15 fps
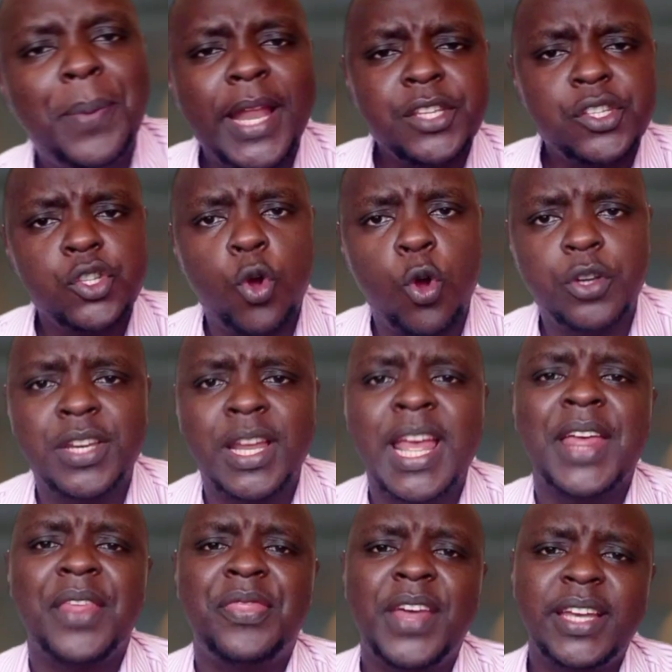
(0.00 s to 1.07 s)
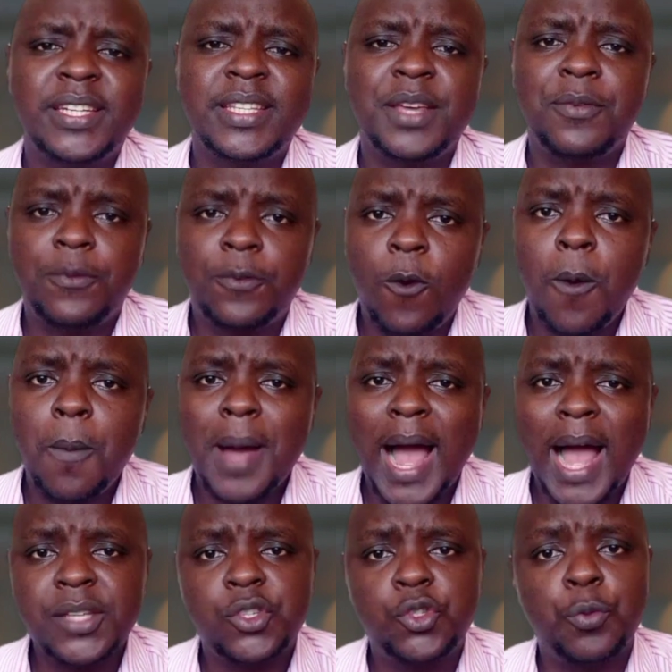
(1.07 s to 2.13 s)
Please note that the form
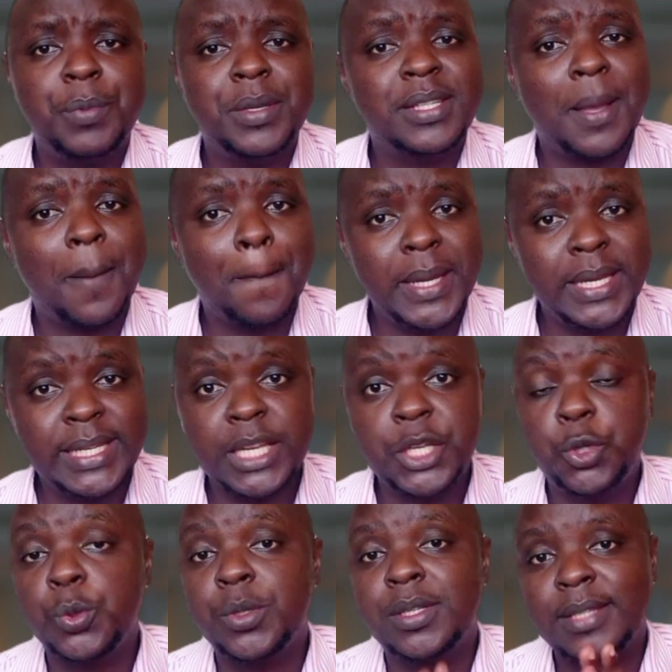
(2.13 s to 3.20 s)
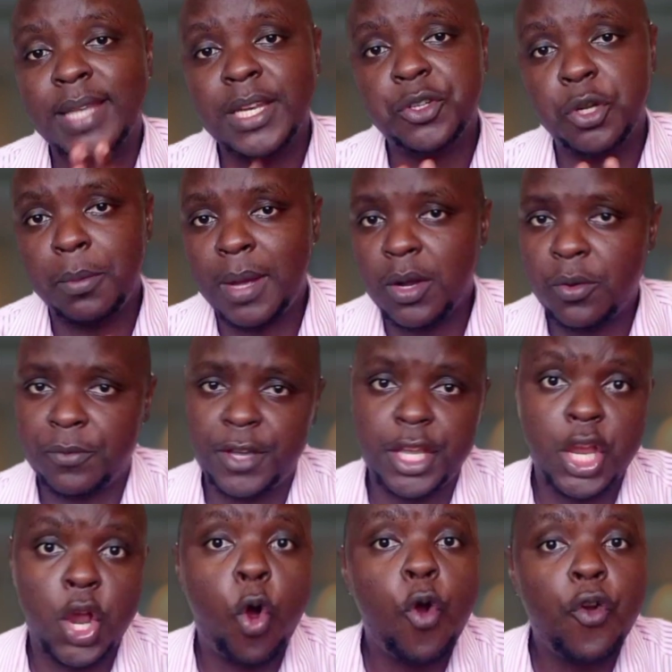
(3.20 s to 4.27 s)
has to be submitted to Central Bank of
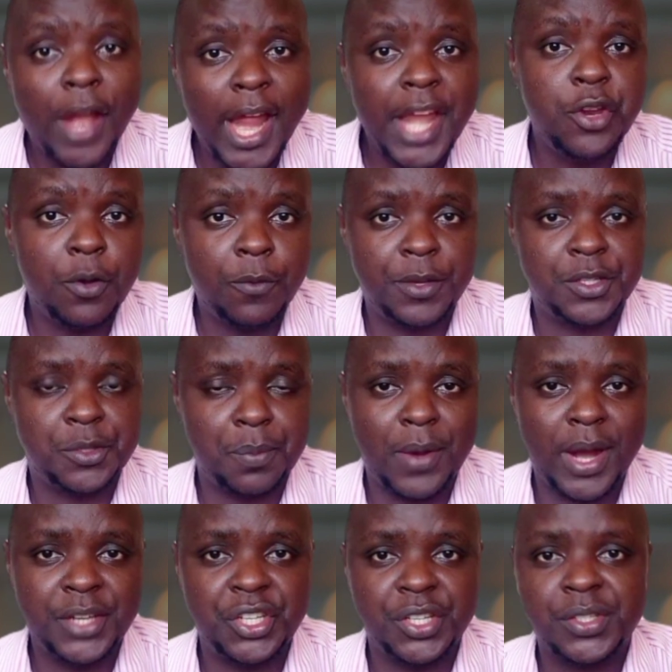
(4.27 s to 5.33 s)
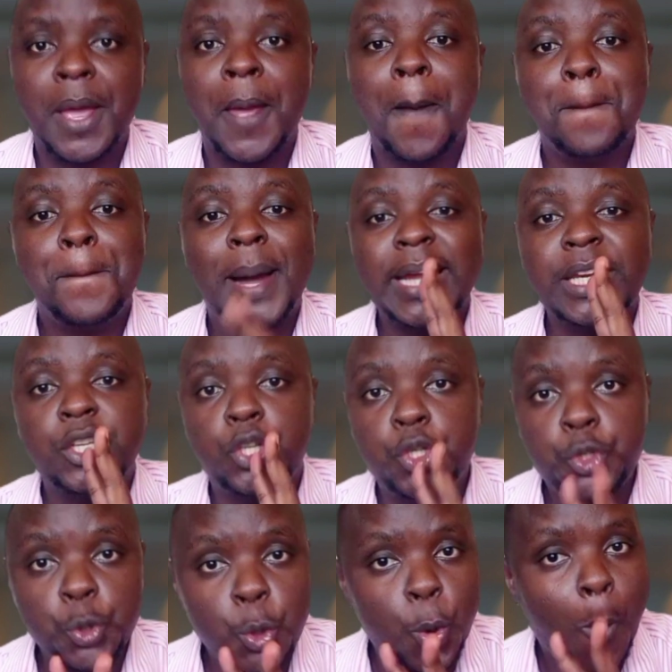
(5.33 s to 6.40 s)
Kenya or any of its branches by
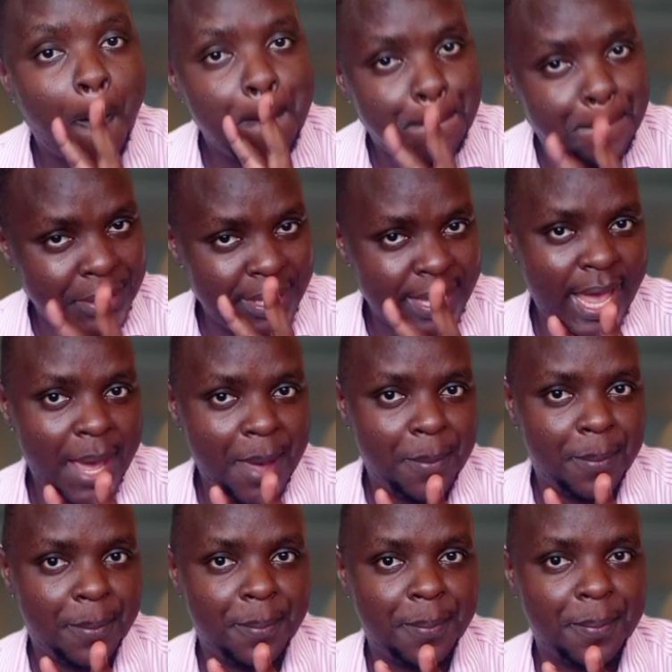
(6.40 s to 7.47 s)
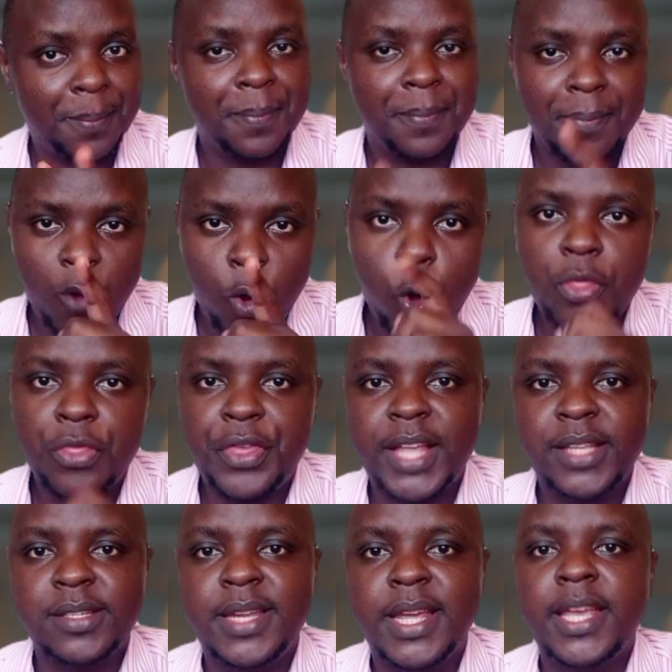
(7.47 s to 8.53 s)
2 p.m. on
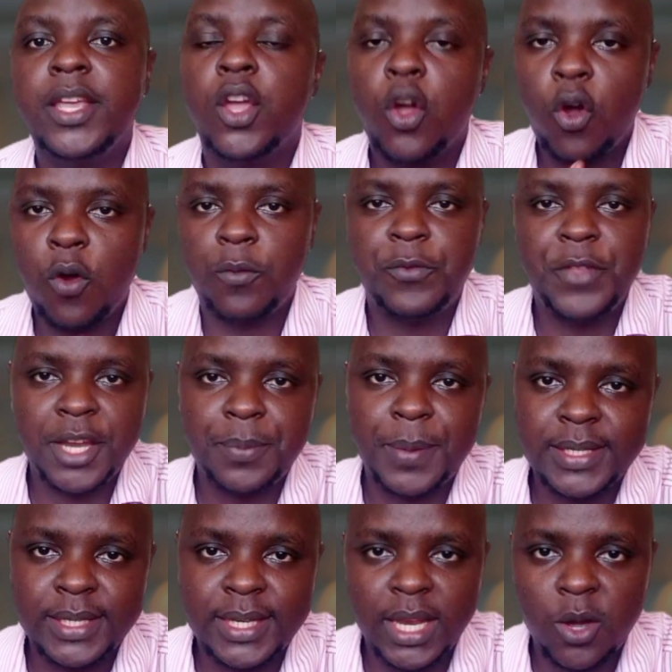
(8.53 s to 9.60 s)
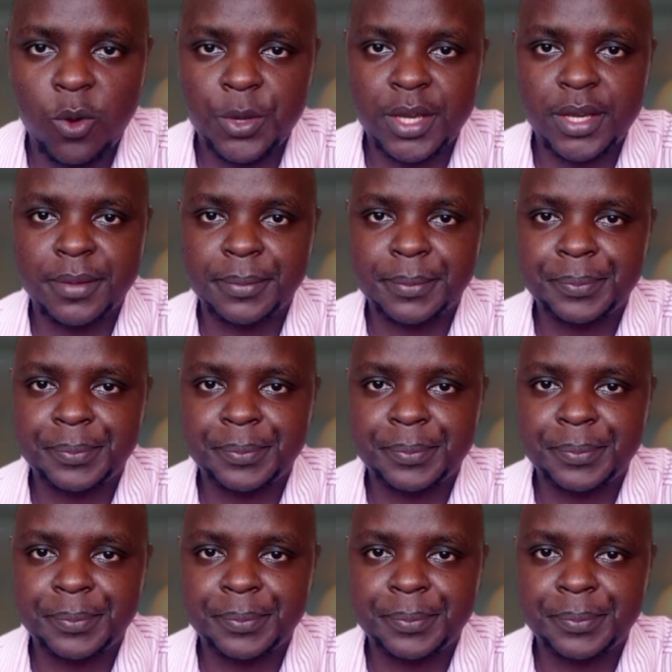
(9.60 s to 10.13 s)
Thursday of that particular week.